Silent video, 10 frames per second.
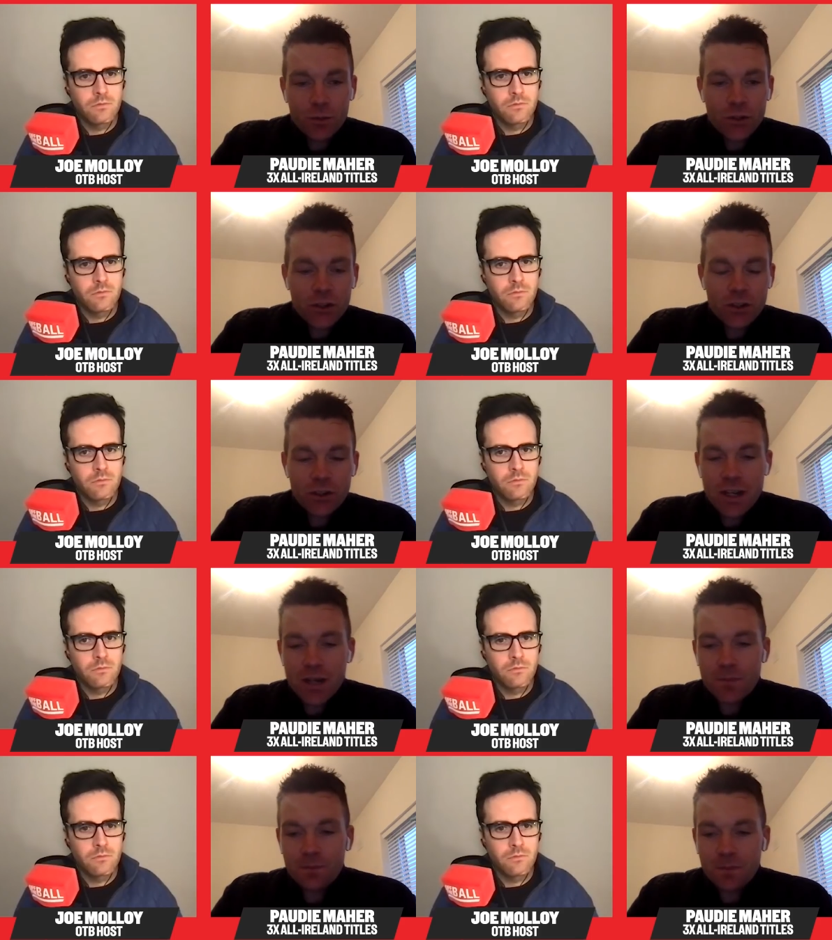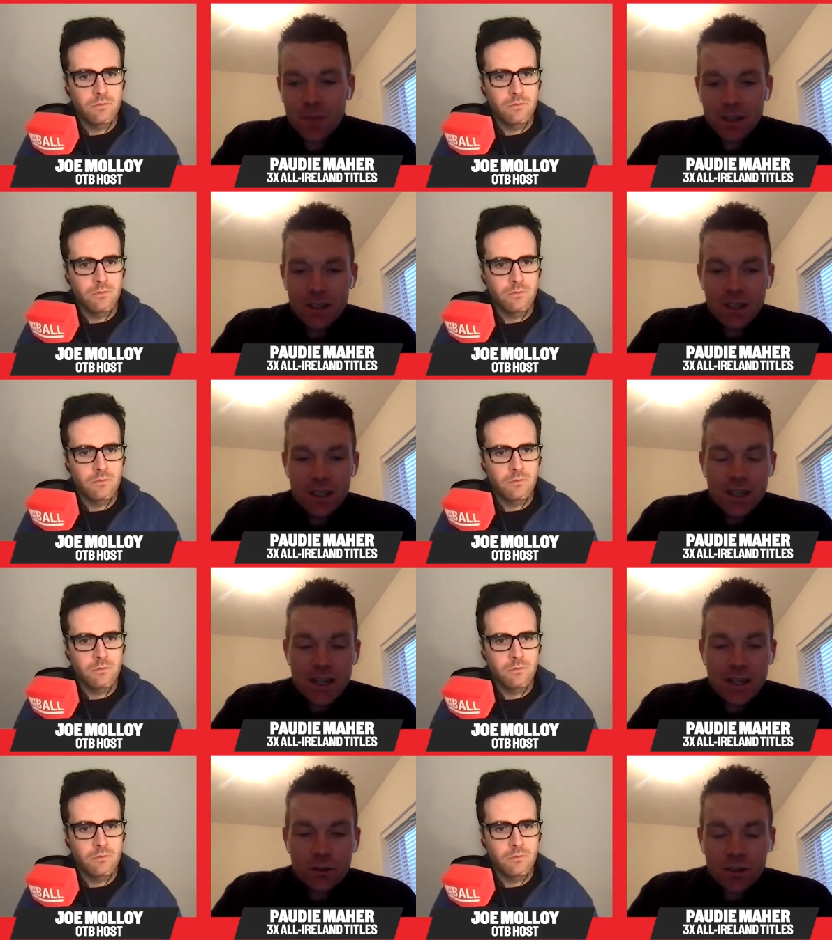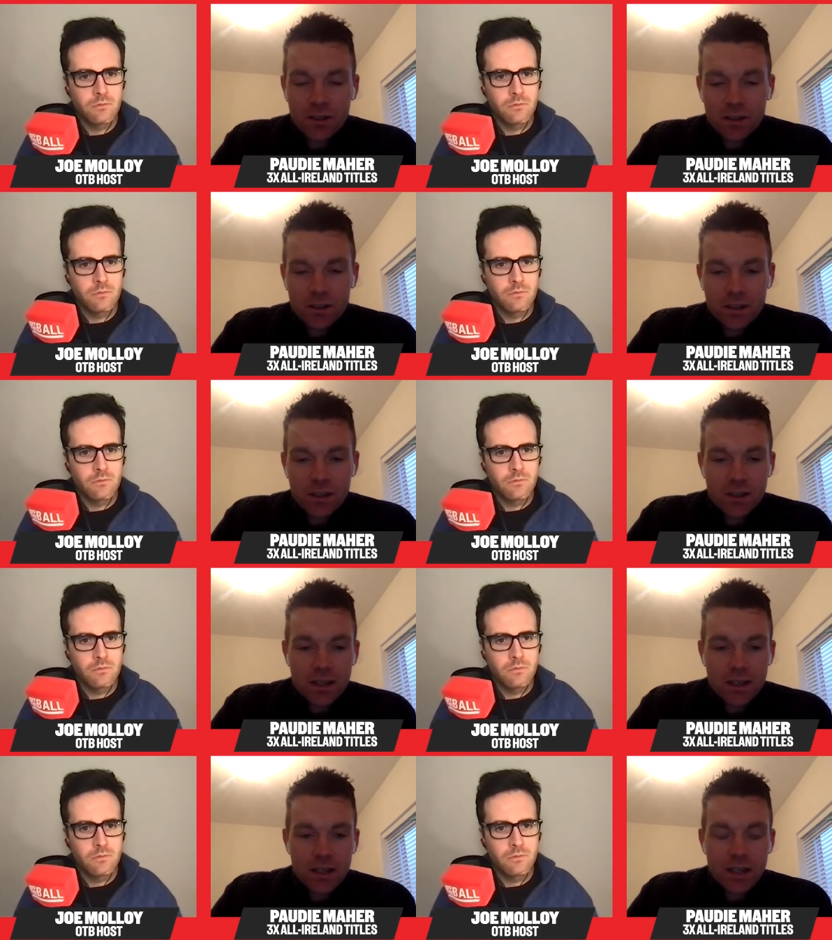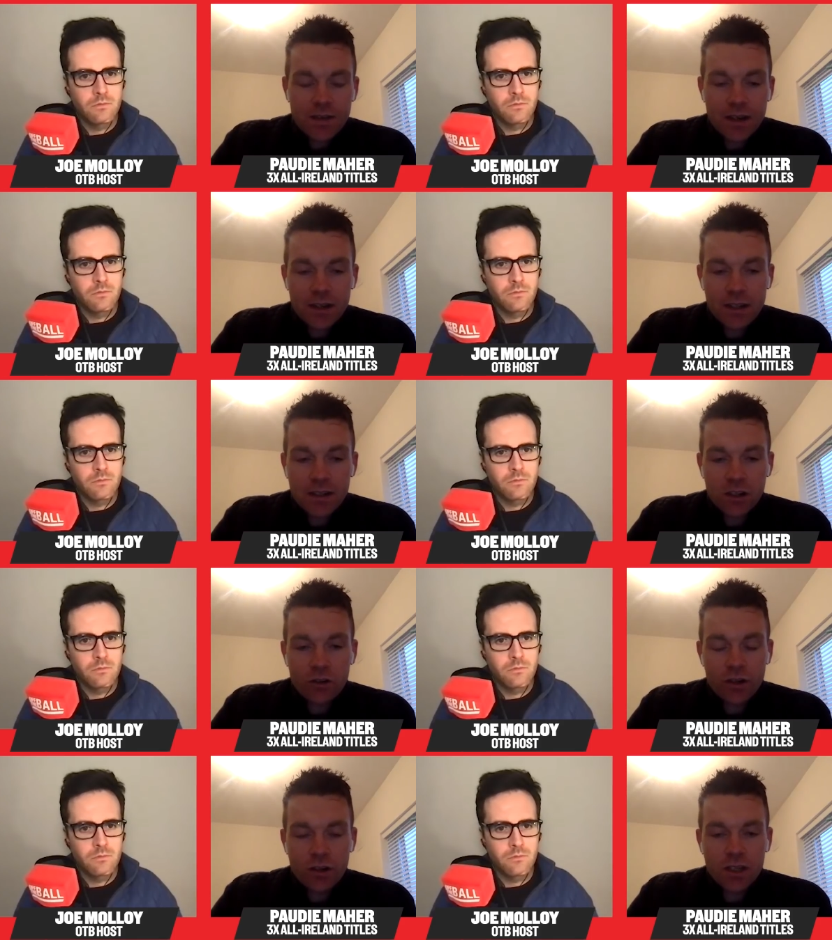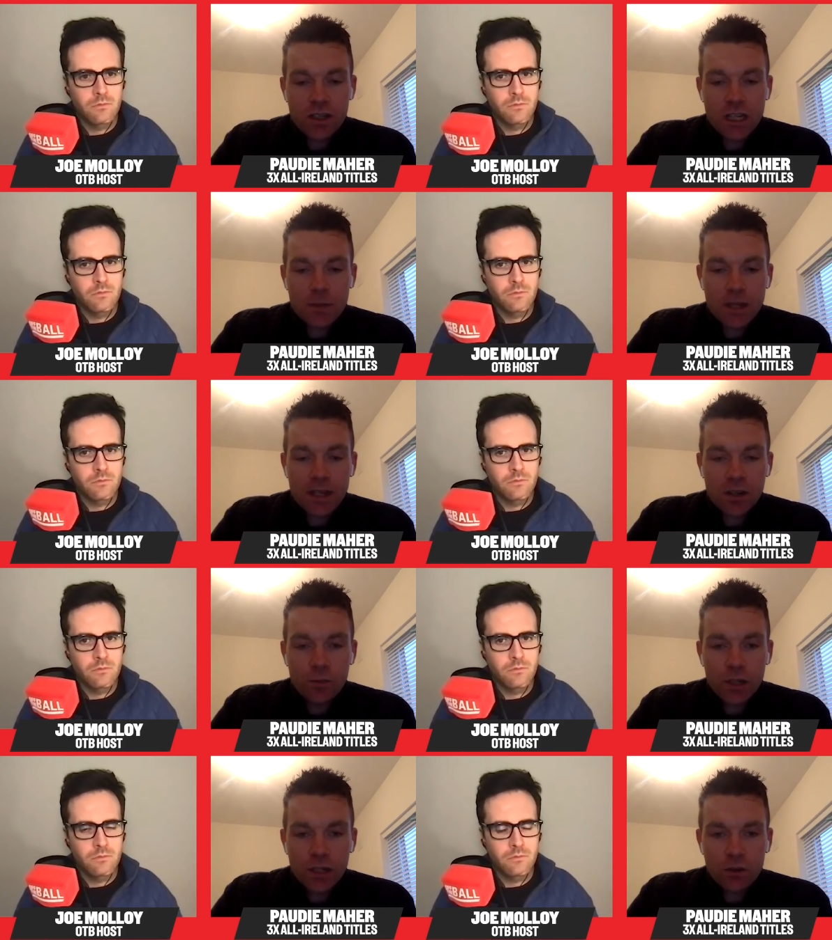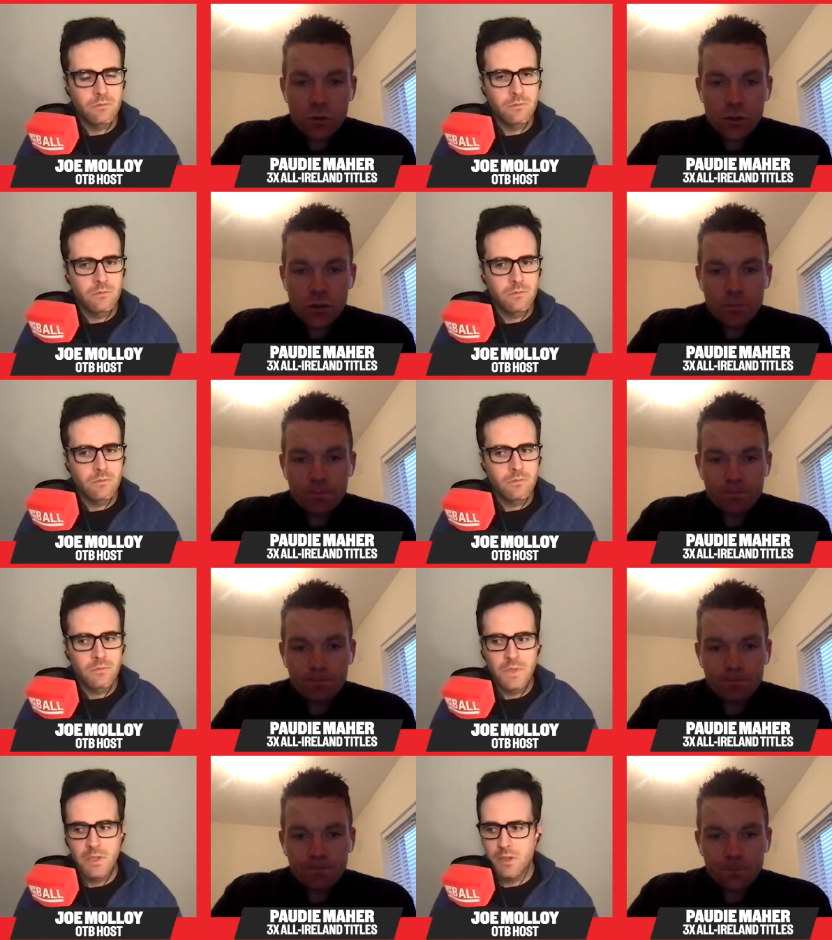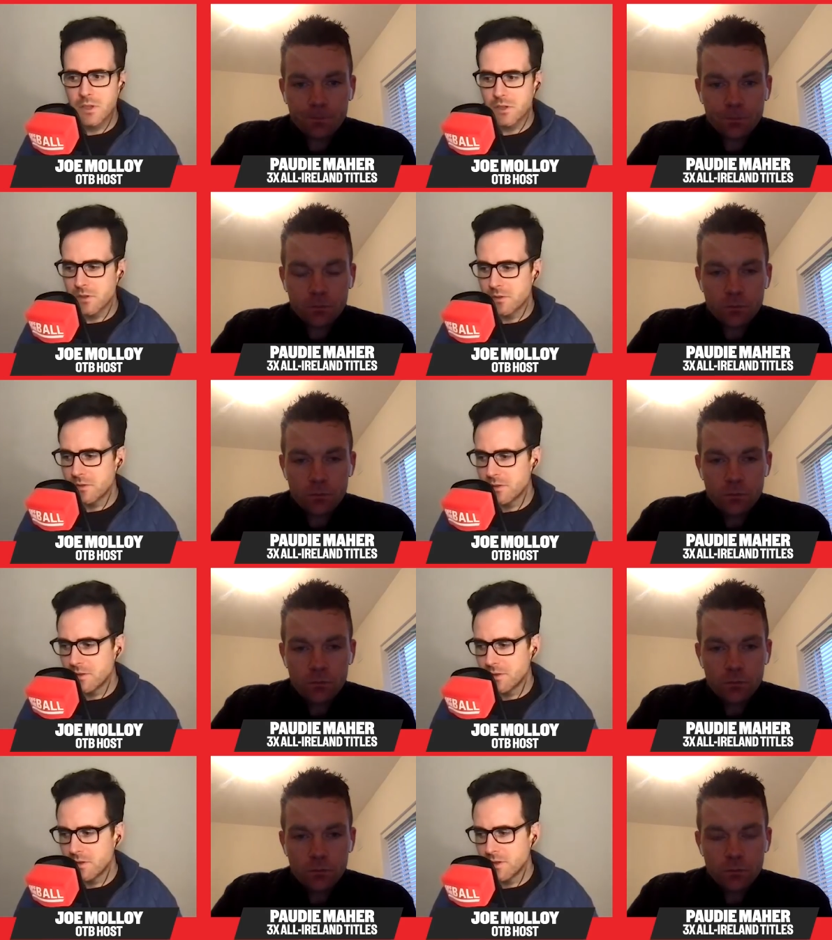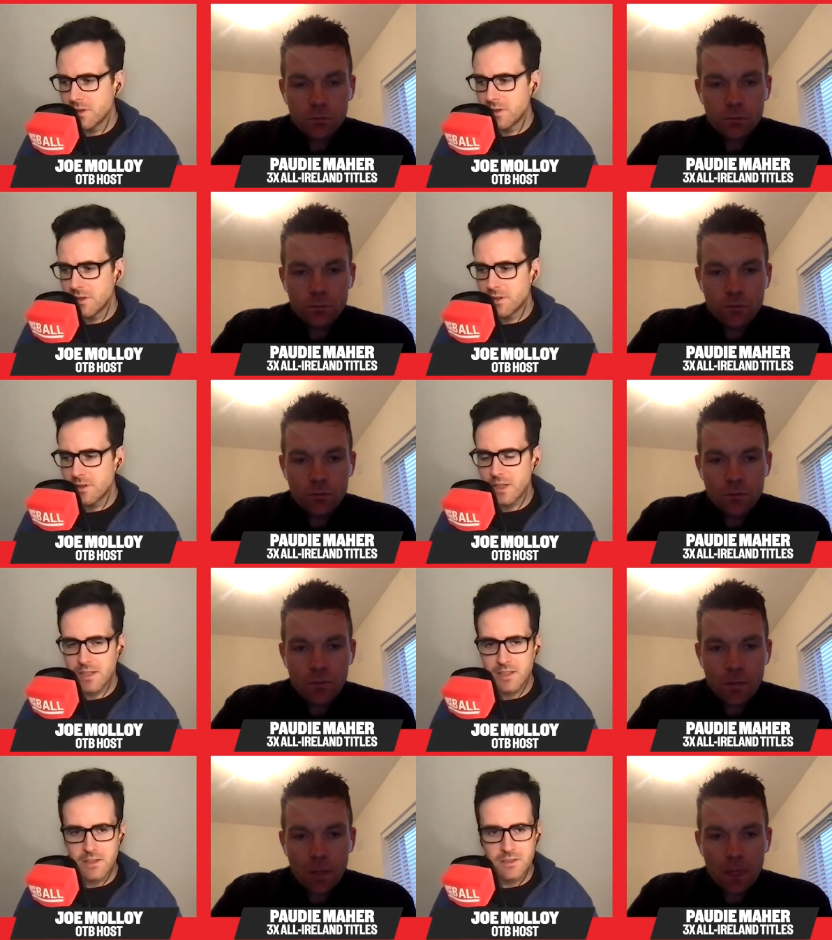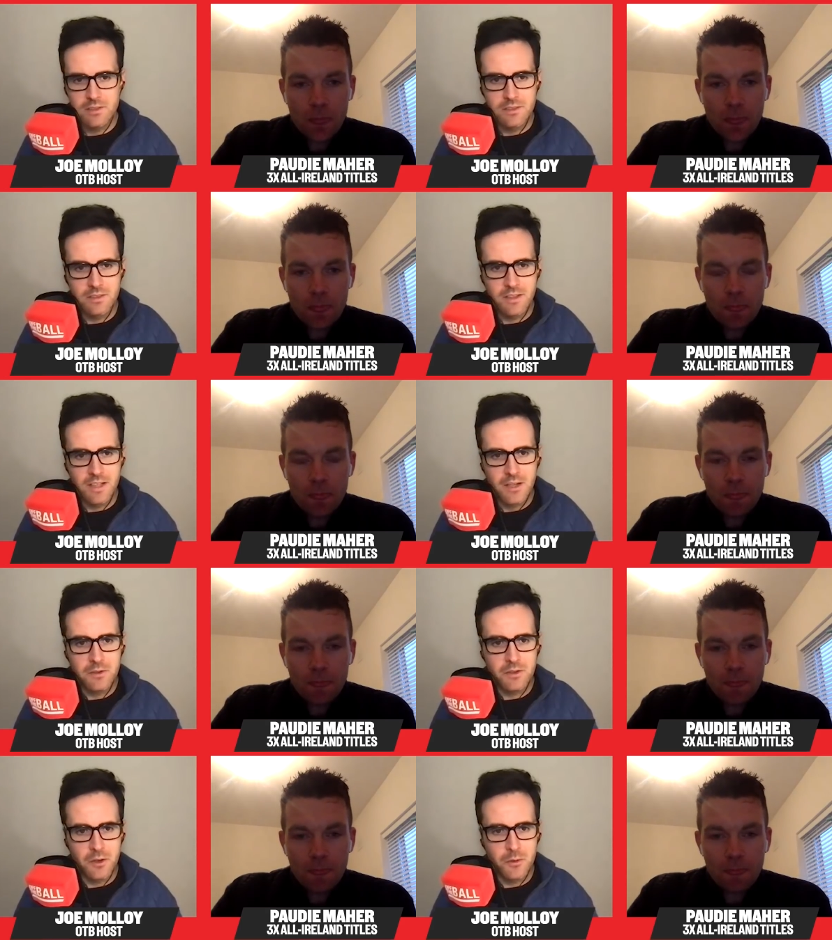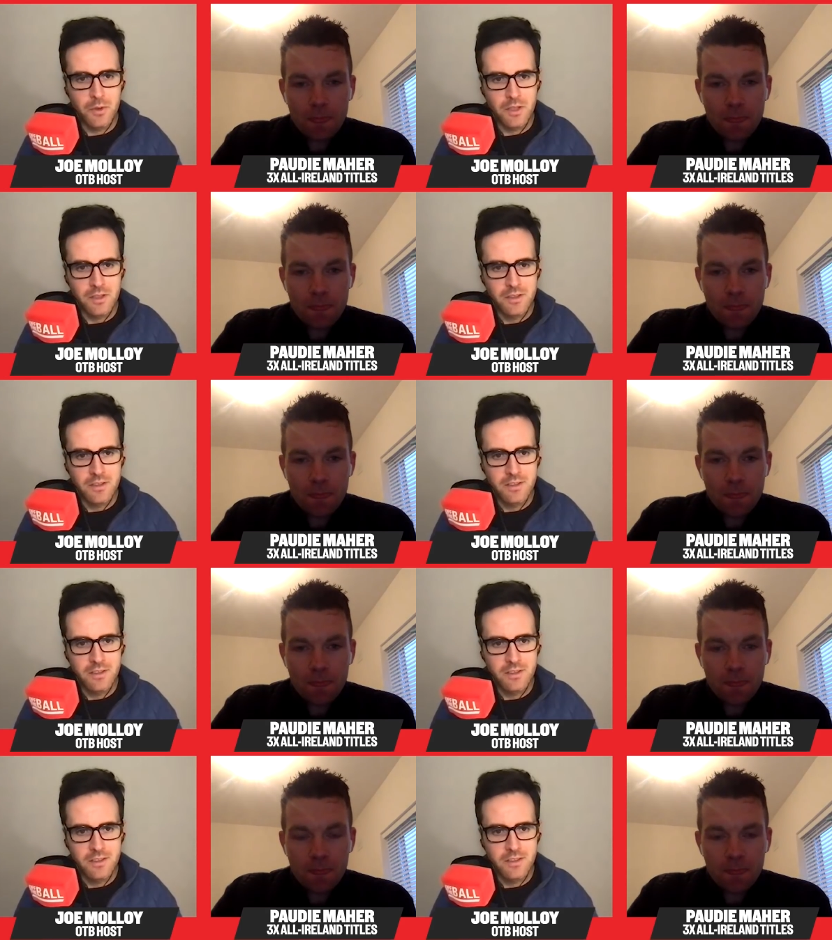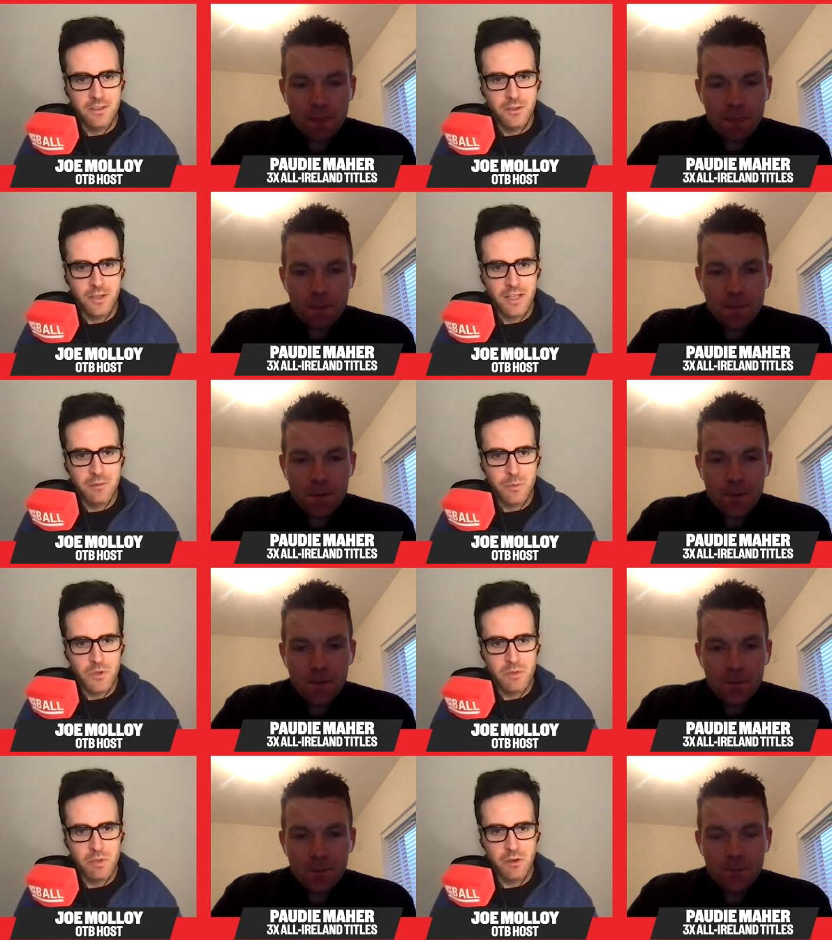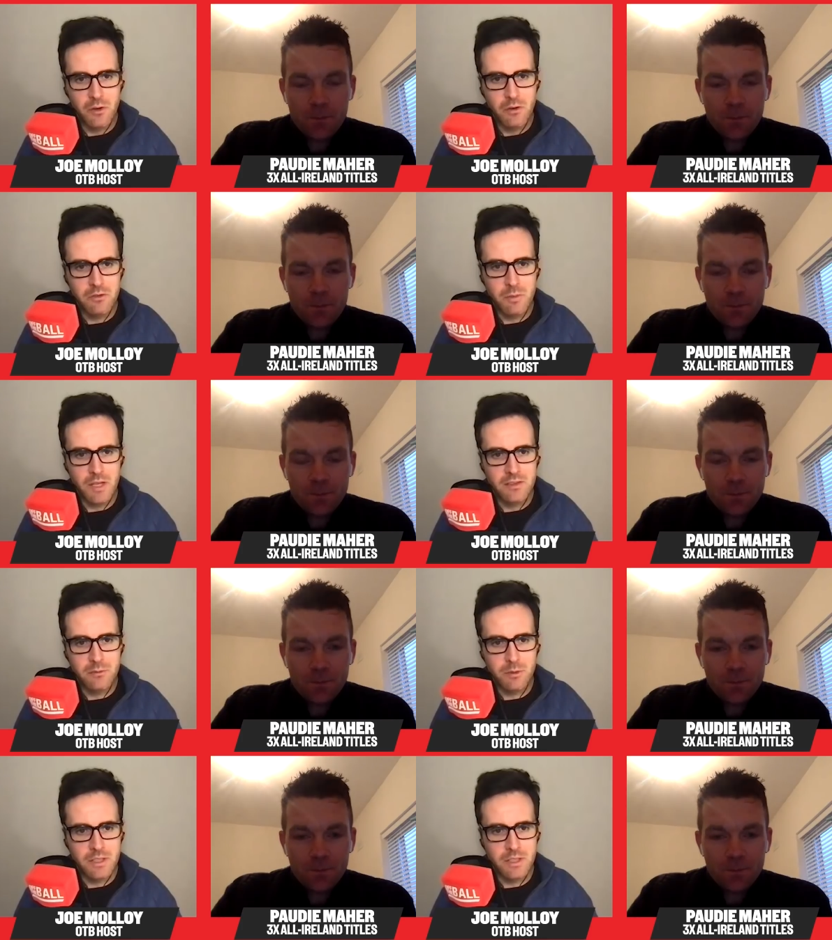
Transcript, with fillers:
Speaker 1: But sure, um, I uh, looked, his, his, uh, I've had a decent career all the same. I can't complain too much.
Speaker 2: God, that is out of nowhere. Your head must have been all over the place